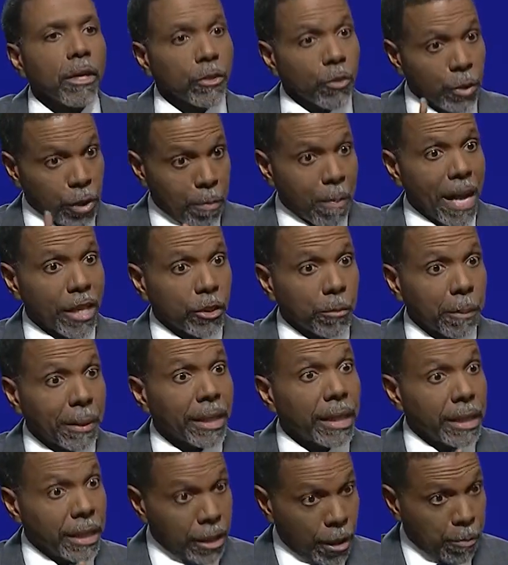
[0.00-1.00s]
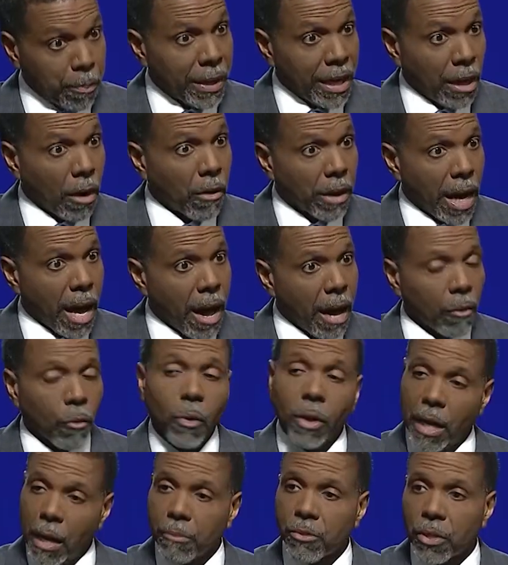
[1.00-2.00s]
It's a responsibility to depend on God.
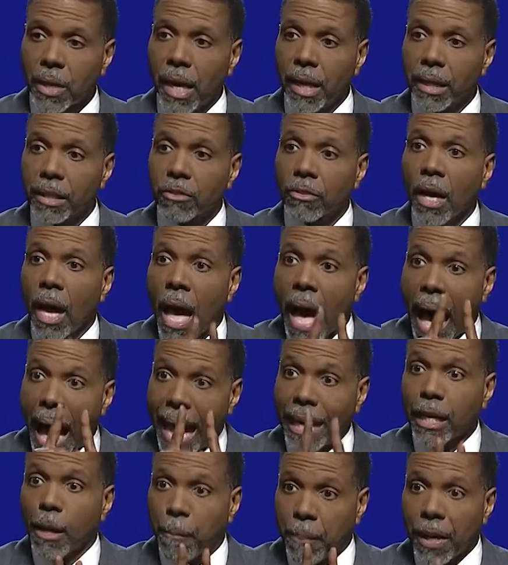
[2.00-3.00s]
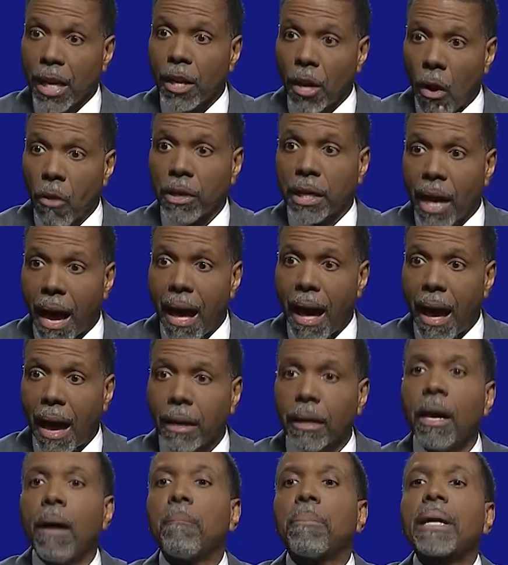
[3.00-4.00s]
What I'm saying is I depend on
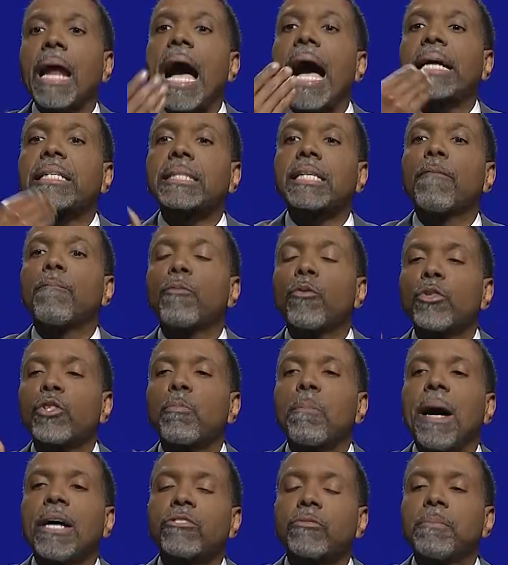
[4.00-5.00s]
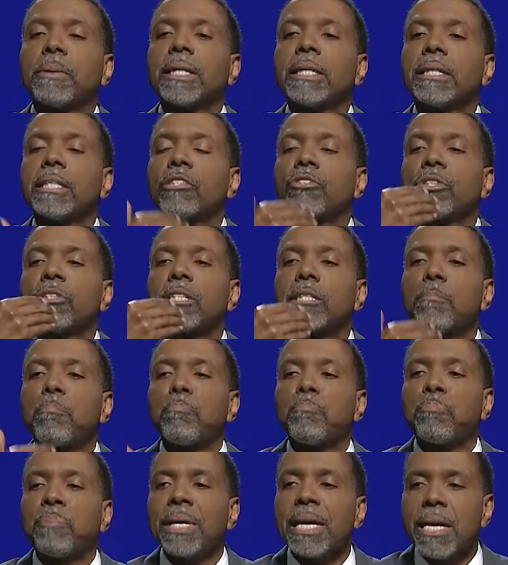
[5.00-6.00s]
God, but I accept the responsibility to
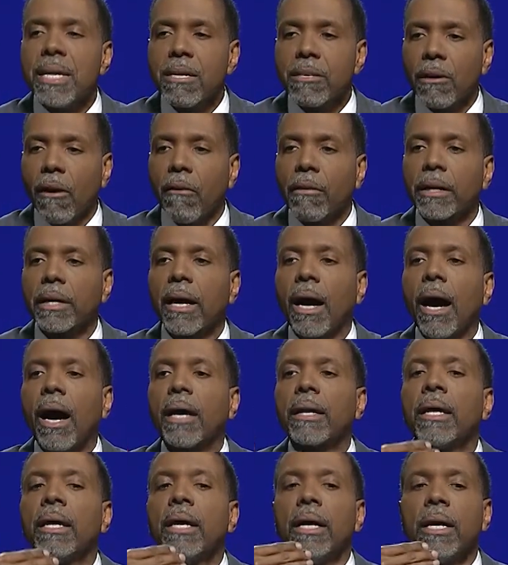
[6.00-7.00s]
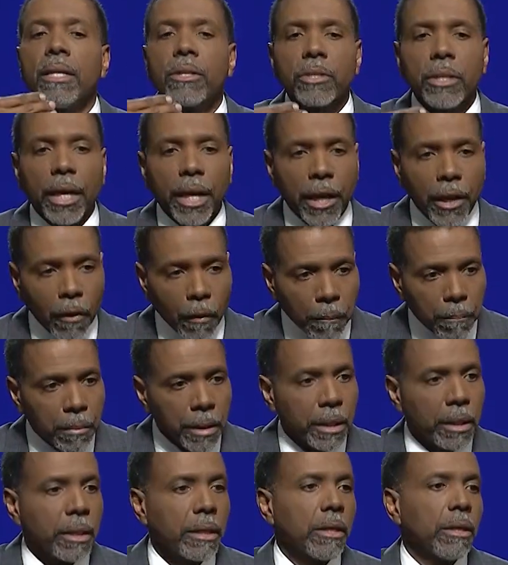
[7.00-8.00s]
depend on God to help
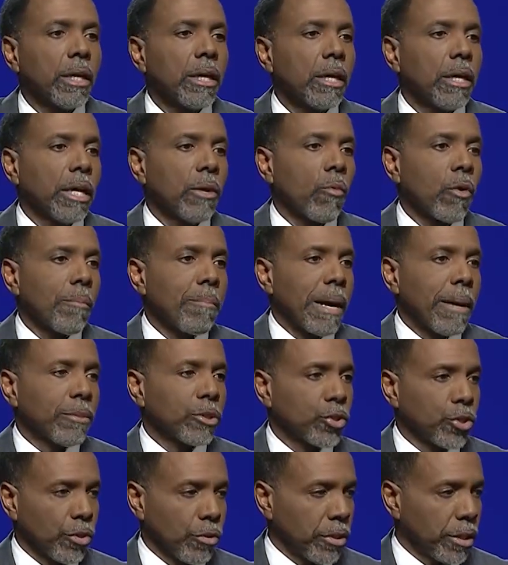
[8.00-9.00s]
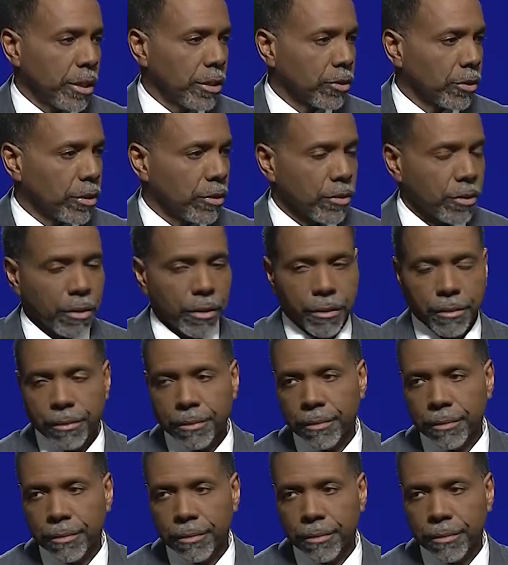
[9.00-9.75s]
me where my maturity is concerned.